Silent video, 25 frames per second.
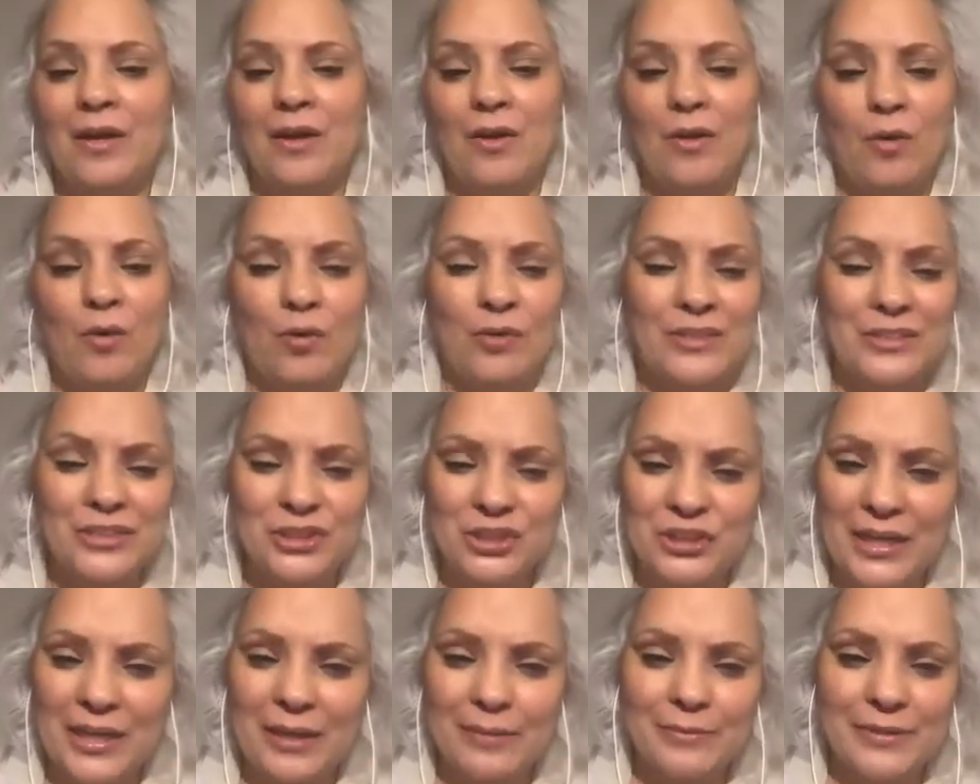or the
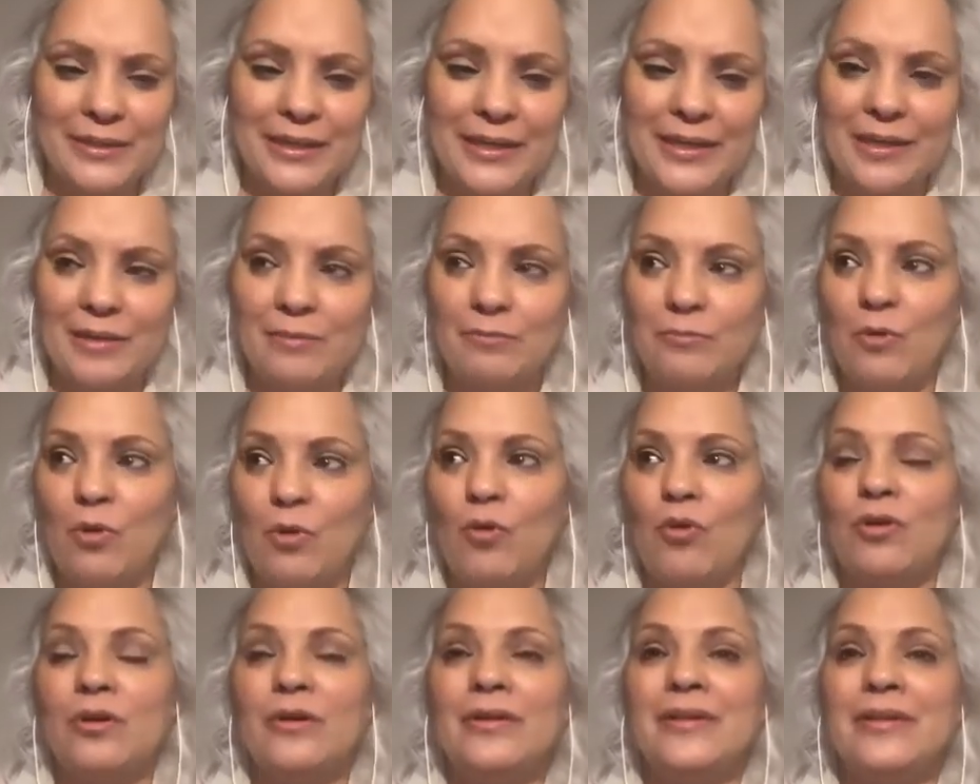shame game
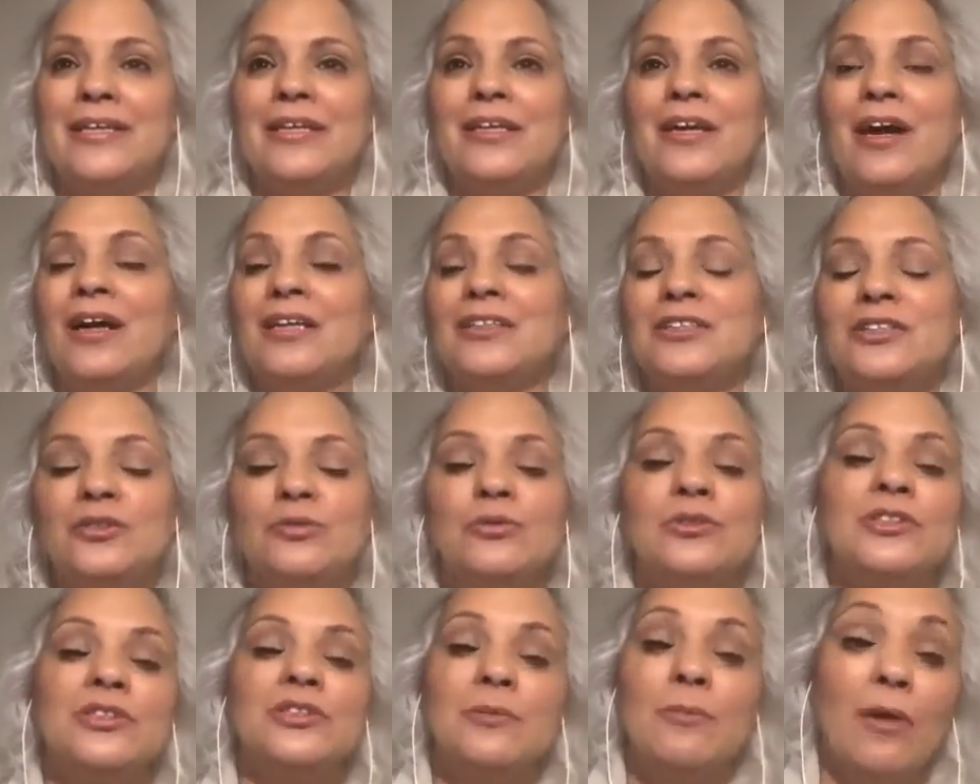or the I'll do
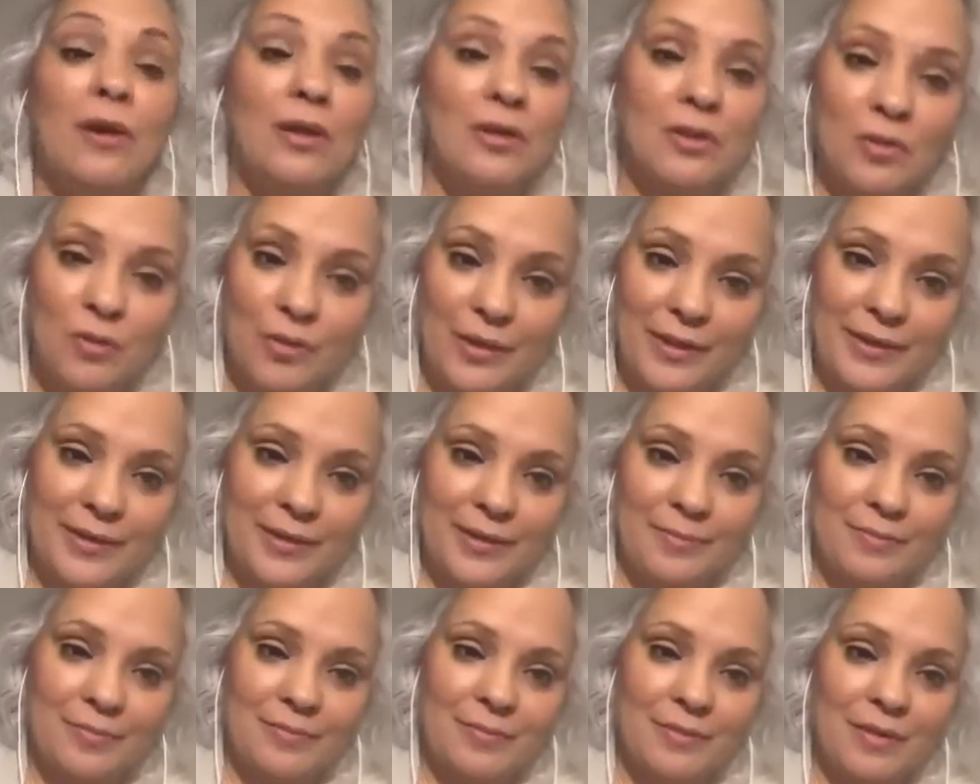it tomorrow
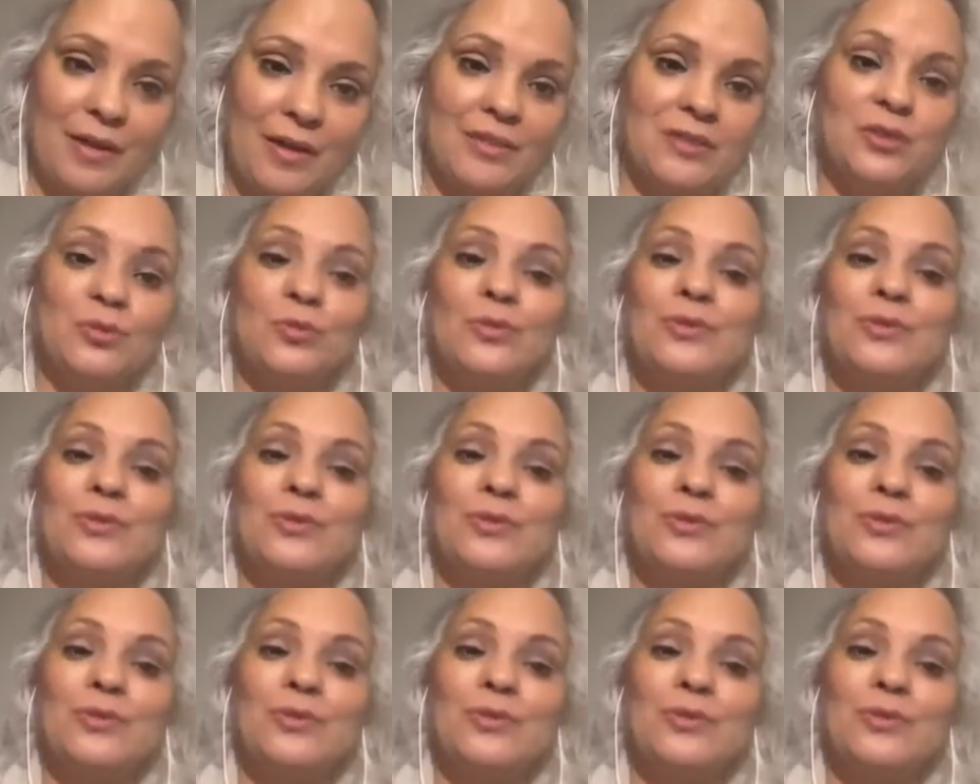game. I'll do it